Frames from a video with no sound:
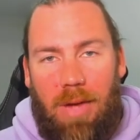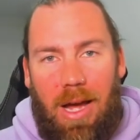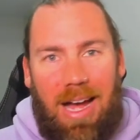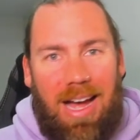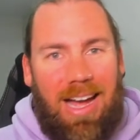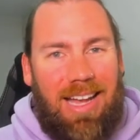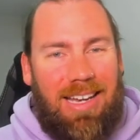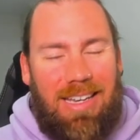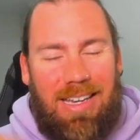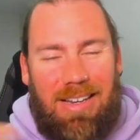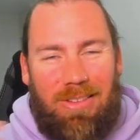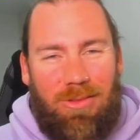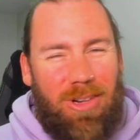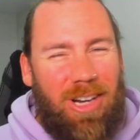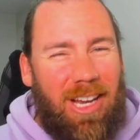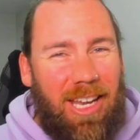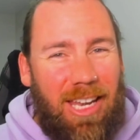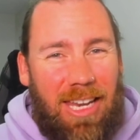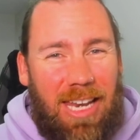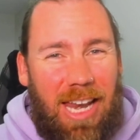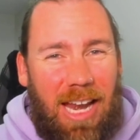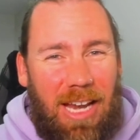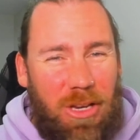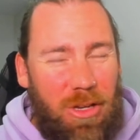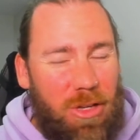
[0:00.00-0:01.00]
aren't
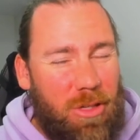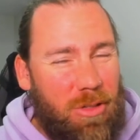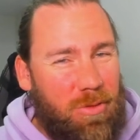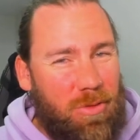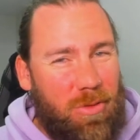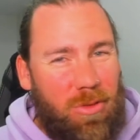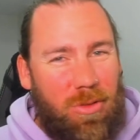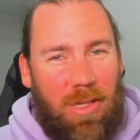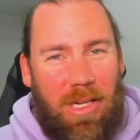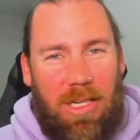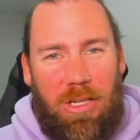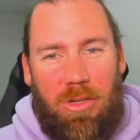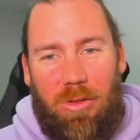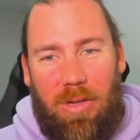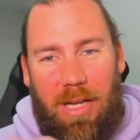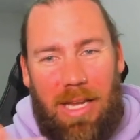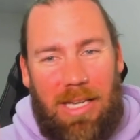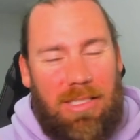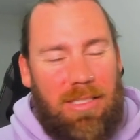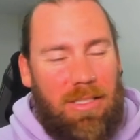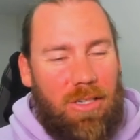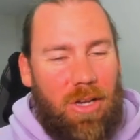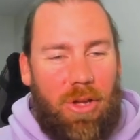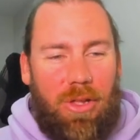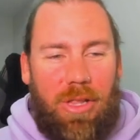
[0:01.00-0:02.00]
really that useful, and you'll get
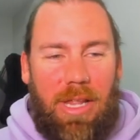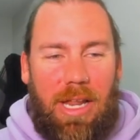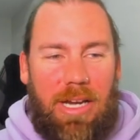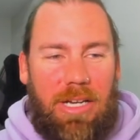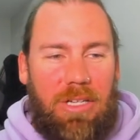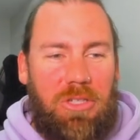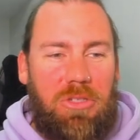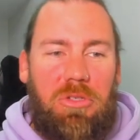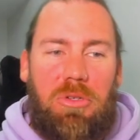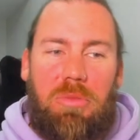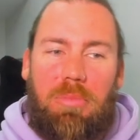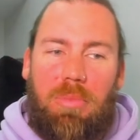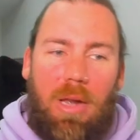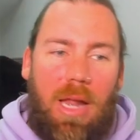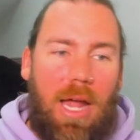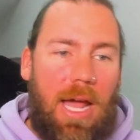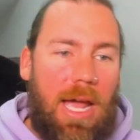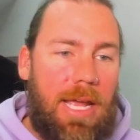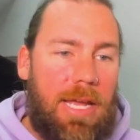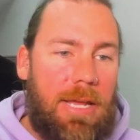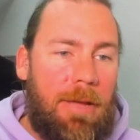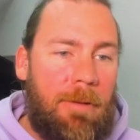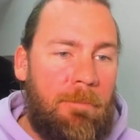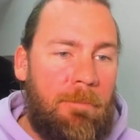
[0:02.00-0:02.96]
to know that as you play.